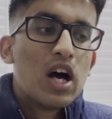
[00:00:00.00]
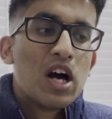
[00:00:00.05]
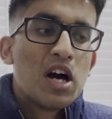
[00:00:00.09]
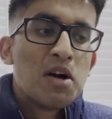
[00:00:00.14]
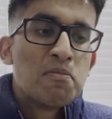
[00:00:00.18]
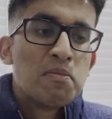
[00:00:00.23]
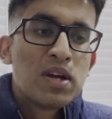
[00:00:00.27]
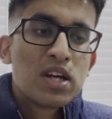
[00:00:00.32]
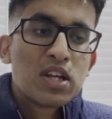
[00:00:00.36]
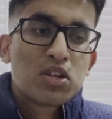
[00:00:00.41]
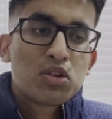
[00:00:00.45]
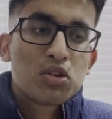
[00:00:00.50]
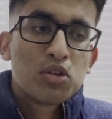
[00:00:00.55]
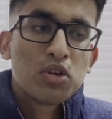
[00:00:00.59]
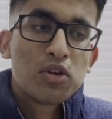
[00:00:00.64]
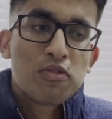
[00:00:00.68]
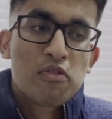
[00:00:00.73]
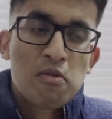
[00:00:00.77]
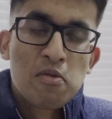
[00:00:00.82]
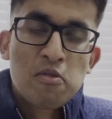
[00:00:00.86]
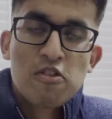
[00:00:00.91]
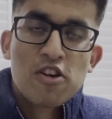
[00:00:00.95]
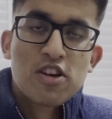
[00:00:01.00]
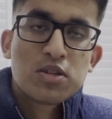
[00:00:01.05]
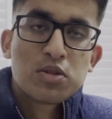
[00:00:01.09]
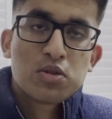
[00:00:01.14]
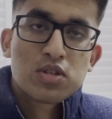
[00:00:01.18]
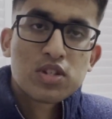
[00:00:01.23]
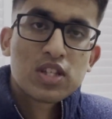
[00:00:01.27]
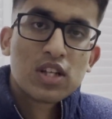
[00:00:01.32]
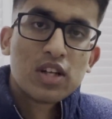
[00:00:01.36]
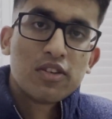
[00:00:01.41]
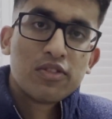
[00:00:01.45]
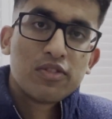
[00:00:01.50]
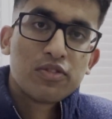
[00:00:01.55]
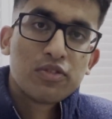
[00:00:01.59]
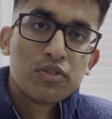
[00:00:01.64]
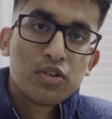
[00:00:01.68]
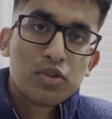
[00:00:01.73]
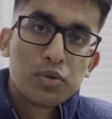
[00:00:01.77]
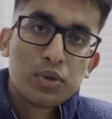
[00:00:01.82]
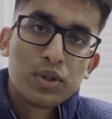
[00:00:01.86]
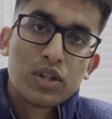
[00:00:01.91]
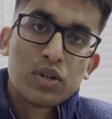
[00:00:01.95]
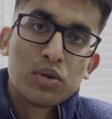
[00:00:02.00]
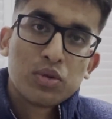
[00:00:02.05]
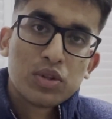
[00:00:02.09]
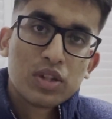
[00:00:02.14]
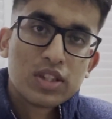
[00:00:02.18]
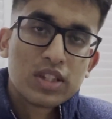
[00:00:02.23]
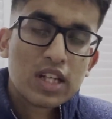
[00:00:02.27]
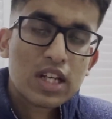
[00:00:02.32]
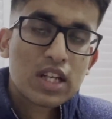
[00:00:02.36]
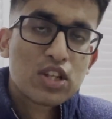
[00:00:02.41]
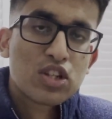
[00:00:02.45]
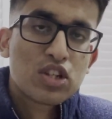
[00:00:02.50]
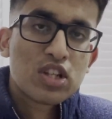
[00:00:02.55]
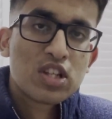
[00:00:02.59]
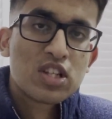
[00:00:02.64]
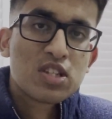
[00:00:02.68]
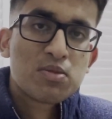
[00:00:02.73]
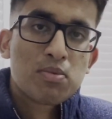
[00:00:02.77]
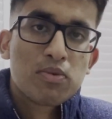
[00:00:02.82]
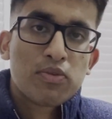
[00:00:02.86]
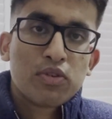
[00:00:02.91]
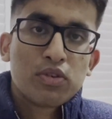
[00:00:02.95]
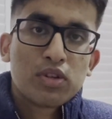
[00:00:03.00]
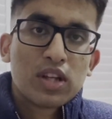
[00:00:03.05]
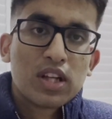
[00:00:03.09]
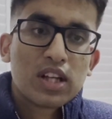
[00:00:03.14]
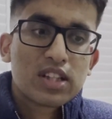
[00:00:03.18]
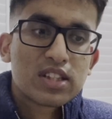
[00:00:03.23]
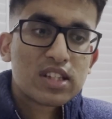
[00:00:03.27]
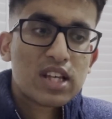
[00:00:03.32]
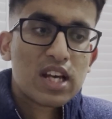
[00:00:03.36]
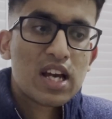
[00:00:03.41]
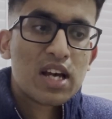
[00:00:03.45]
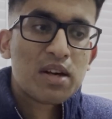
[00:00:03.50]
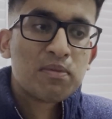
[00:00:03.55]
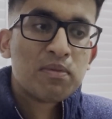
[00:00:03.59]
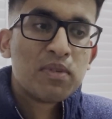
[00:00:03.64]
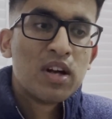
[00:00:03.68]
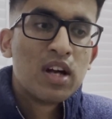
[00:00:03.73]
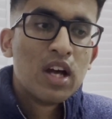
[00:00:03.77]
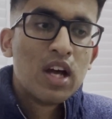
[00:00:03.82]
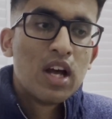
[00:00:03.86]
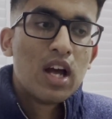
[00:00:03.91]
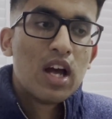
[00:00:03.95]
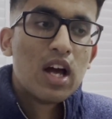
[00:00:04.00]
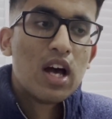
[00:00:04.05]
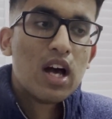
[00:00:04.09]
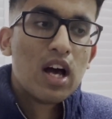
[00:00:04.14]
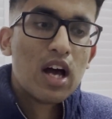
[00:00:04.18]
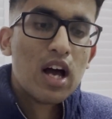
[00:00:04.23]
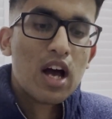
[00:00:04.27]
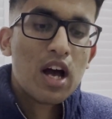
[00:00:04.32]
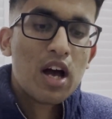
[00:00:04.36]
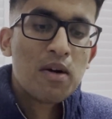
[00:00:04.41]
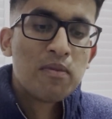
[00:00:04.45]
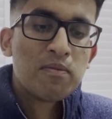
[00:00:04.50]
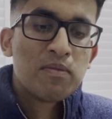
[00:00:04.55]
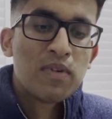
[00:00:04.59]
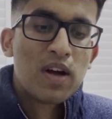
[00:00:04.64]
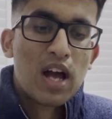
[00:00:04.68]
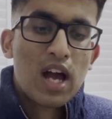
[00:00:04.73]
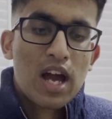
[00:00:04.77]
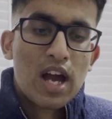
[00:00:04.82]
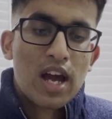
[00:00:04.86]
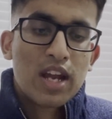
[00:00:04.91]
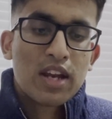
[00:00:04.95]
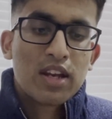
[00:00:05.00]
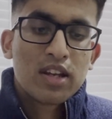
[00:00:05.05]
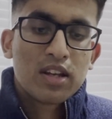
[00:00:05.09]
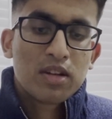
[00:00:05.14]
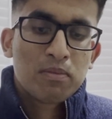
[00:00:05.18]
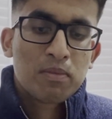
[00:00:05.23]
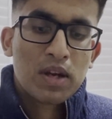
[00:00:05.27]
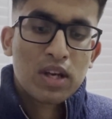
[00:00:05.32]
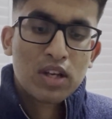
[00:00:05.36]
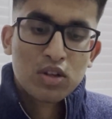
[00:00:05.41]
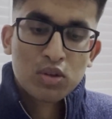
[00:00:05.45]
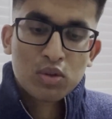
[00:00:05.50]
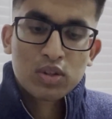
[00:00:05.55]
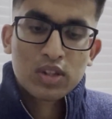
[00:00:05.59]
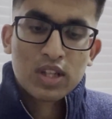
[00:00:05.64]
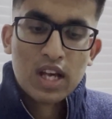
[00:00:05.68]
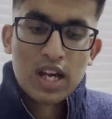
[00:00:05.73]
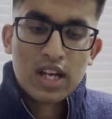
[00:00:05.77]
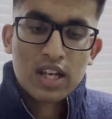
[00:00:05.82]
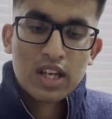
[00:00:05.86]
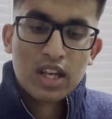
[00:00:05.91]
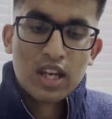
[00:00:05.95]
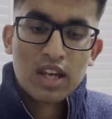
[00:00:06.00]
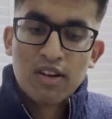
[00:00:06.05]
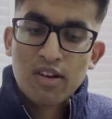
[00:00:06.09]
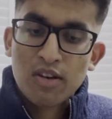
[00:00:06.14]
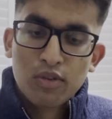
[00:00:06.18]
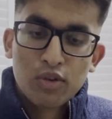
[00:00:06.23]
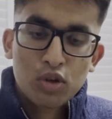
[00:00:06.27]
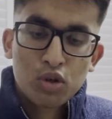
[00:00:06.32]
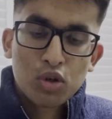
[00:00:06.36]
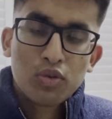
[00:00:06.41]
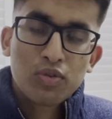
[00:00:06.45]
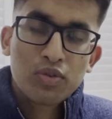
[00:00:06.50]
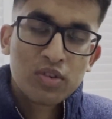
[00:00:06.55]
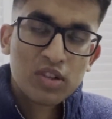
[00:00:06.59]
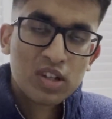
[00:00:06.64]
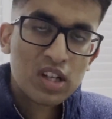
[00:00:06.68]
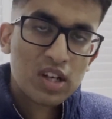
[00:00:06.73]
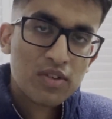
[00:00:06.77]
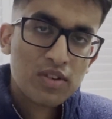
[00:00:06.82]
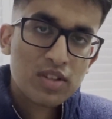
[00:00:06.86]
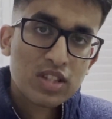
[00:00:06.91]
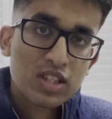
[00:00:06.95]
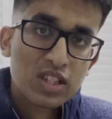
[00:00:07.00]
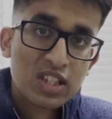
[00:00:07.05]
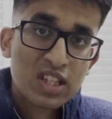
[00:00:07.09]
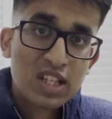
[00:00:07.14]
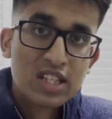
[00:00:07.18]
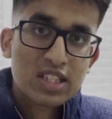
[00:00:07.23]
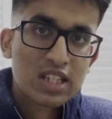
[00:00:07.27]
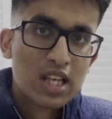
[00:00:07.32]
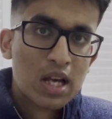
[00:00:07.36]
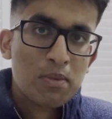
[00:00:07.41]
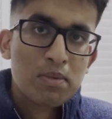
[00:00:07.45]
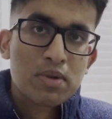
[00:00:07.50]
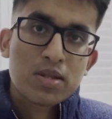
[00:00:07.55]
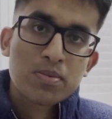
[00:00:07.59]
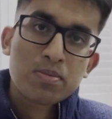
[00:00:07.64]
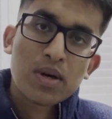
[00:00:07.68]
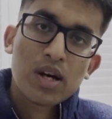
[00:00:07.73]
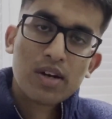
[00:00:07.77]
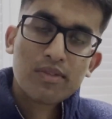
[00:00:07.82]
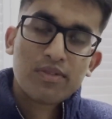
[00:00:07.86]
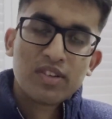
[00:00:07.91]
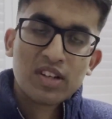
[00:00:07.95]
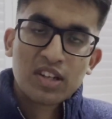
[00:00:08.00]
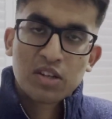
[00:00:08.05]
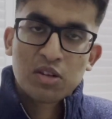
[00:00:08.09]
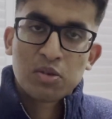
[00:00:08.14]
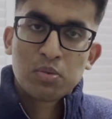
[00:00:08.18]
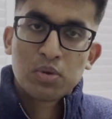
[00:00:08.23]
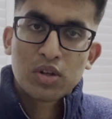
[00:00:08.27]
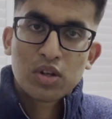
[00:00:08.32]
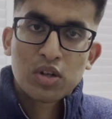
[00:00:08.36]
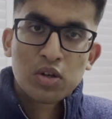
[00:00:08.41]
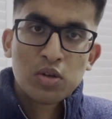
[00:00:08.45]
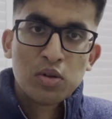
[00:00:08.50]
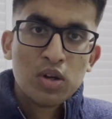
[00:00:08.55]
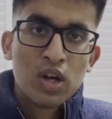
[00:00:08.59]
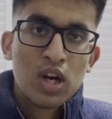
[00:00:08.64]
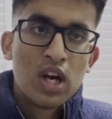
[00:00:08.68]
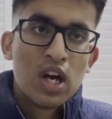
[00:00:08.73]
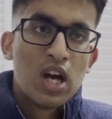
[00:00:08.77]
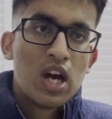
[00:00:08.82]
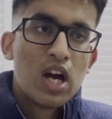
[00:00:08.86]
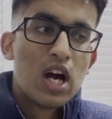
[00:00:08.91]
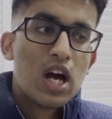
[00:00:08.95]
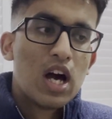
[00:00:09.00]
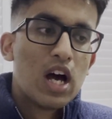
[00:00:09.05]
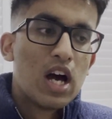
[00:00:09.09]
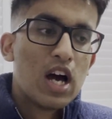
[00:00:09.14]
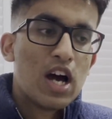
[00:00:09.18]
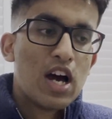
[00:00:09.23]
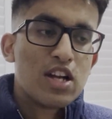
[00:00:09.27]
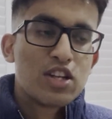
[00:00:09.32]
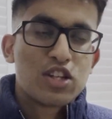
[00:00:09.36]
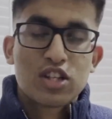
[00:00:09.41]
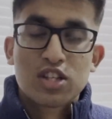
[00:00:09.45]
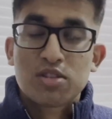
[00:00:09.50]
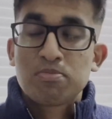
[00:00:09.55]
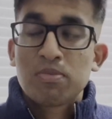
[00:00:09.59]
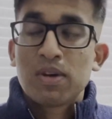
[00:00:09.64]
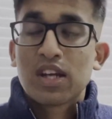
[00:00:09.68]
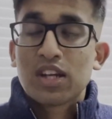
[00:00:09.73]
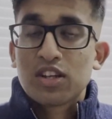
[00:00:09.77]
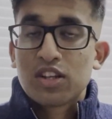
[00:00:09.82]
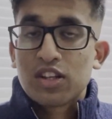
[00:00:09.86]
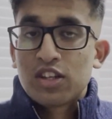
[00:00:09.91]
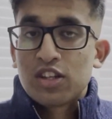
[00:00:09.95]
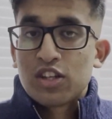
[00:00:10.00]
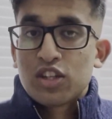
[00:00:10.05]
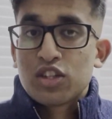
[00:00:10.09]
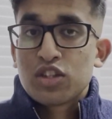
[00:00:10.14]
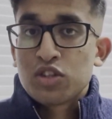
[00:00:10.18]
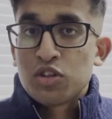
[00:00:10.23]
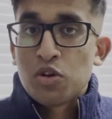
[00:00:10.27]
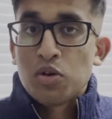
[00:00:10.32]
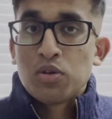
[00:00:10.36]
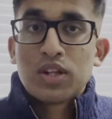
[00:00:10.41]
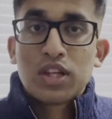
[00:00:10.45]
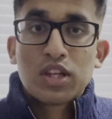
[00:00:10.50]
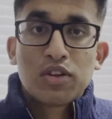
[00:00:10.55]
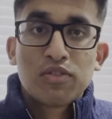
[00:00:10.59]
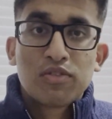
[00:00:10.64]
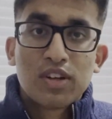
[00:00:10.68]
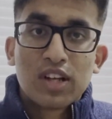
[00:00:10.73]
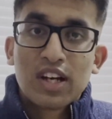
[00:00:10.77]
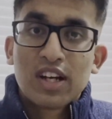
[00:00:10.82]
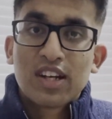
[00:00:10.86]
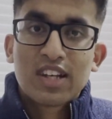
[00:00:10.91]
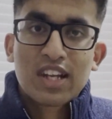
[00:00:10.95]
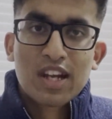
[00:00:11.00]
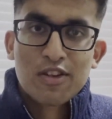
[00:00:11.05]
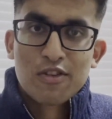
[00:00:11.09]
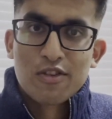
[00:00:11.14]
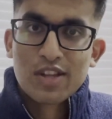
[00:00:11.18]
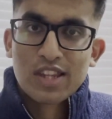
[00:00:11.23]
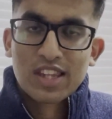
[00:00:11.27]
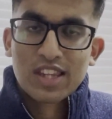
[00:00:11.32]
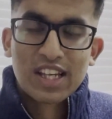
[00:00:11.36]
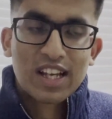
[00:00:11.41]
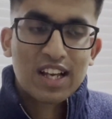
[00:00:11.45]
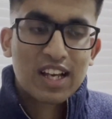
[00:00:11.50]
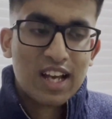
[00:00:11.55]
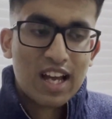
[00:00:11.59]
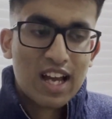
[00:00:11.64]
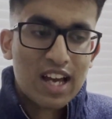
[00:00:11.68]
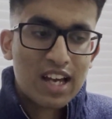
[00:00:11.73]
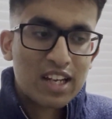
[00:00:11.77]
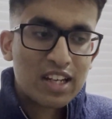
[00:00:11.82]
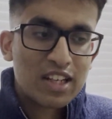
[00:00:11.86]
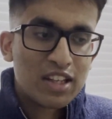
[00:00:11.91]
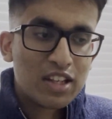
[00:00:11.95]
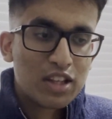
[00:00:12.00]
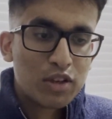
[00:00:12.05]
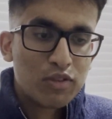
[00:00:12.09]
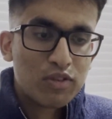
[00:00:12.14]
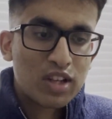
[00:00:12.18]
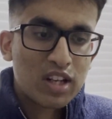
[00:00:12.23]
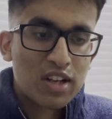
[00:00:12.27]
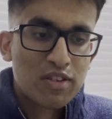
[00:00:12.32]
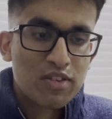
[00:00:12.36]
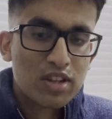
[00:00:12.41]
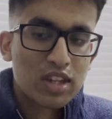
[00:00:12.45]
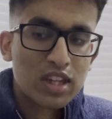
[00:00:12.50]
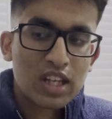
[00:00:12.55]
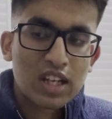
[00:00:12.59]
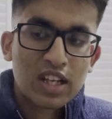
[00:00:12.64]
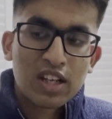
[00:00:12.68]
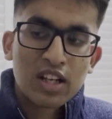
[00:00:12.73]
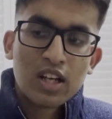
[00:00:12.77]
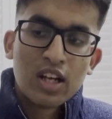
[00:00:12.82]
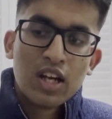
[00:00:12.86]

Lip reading: Make sure you familiarize yourself with all the sections before the exam, and make sure that even if you do feel nervous in the exam, it's perfectly normal to. Just know that you've learned everything and you've done everything